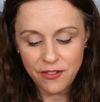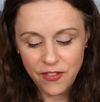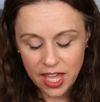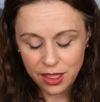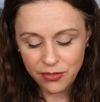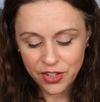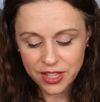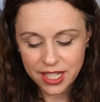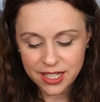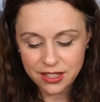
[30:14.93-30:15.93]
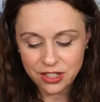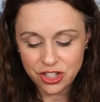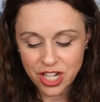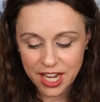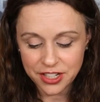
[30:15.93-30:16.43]
faithfulness,
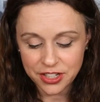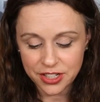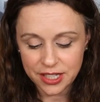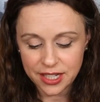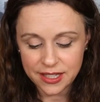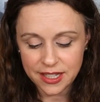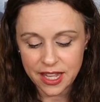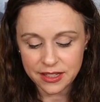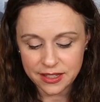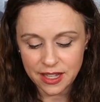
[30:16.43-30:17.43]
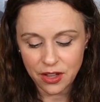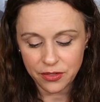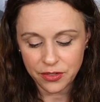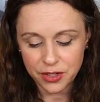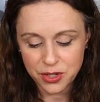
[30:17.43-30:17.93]
gentleness, and
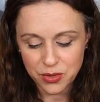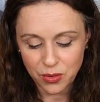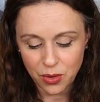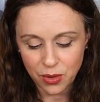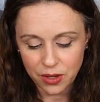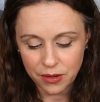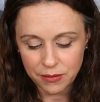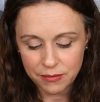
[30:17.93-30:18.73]
self-control.